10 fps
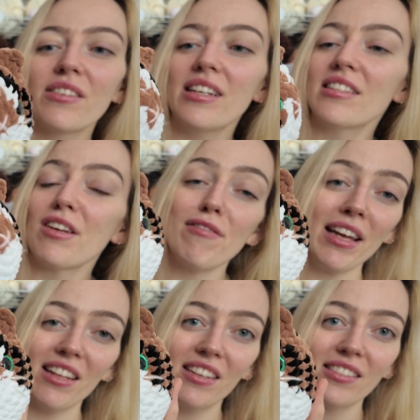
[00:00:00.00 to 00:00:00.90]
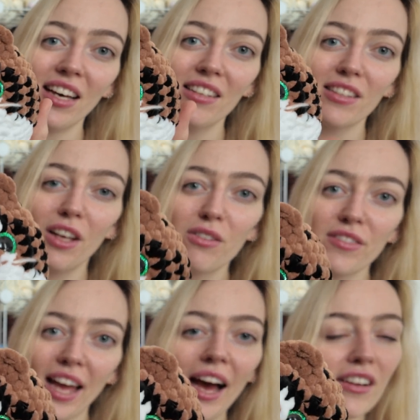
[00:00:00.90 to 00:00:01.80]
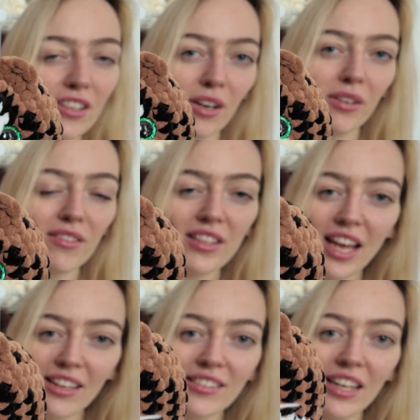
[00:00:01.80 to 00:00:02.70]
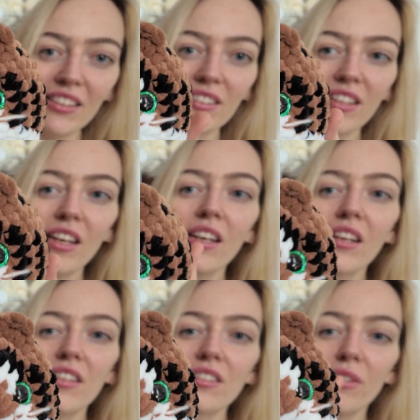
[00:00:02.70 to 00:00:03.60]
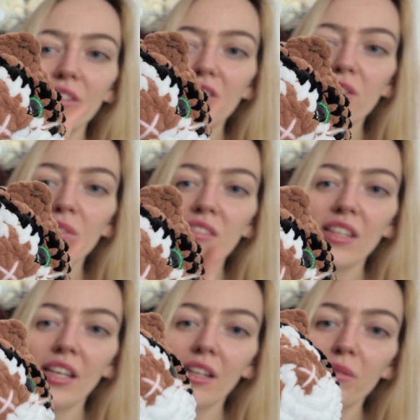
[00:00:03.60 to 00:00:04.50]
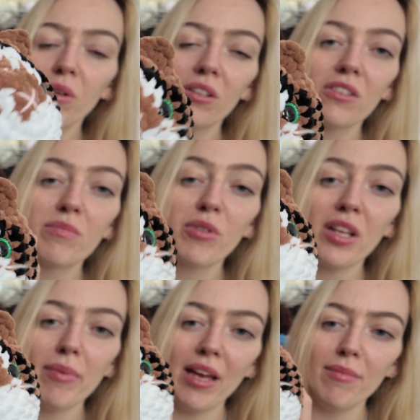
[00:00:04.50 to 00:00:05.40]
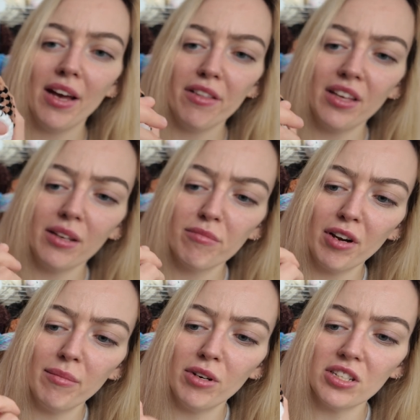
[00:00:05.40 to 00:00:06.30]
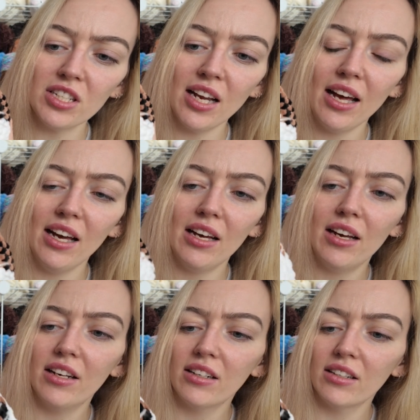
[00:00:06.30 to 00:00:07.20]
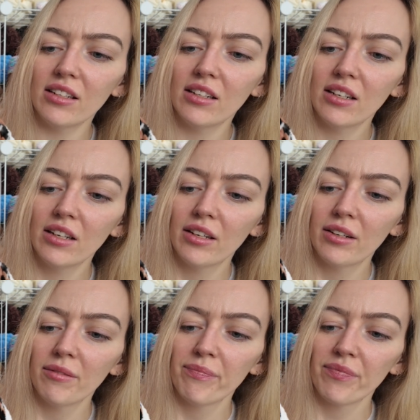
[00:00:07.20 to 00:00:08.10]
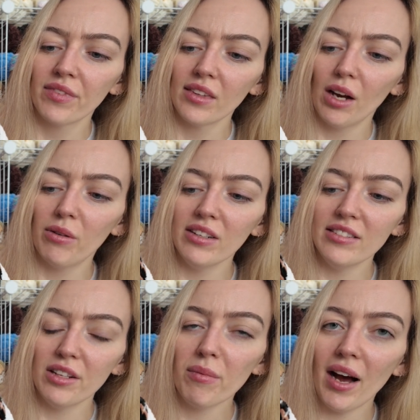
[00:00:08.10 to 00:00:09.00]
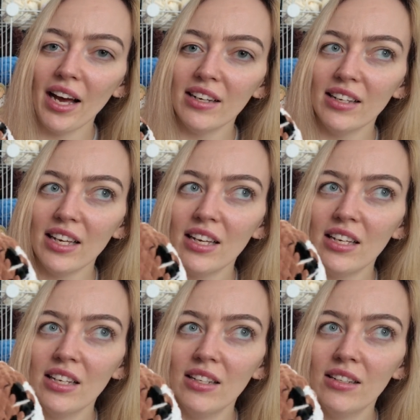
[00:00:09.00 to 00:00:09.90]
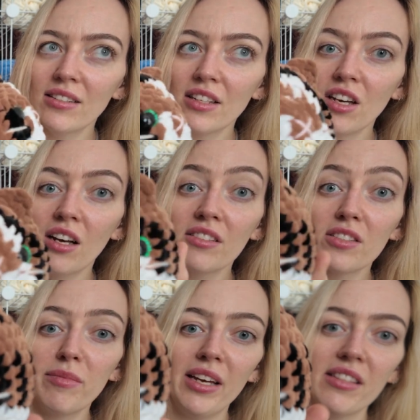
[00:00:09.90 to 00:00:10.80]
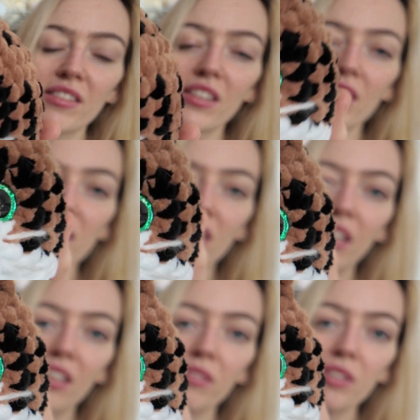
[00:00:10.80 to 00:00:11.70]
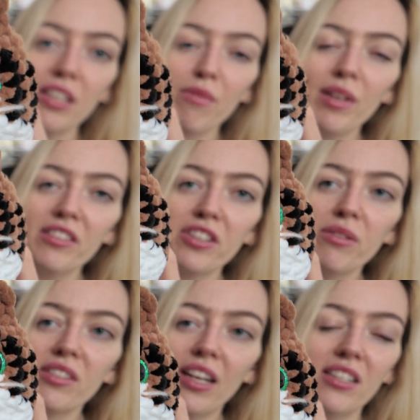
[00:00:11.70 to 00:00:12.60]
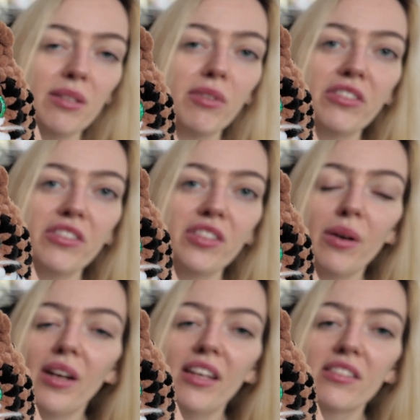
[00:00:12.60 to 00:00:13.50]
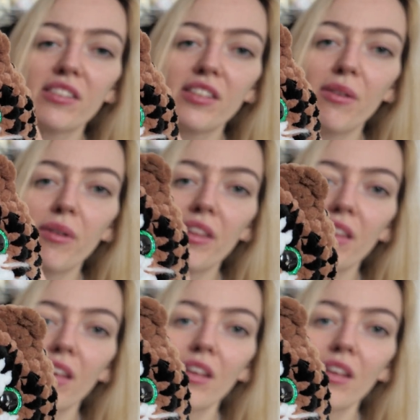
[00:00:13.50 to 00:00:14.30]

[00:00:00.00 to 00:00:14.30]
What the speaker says: So it is a regular size loaf cat, not one of the XLs, so it's using Wallen's Bunny Baby I think pretty much, and I want to say the white is Yarn Smith's chenille, which I've missed using actually because it's so nice to sew with.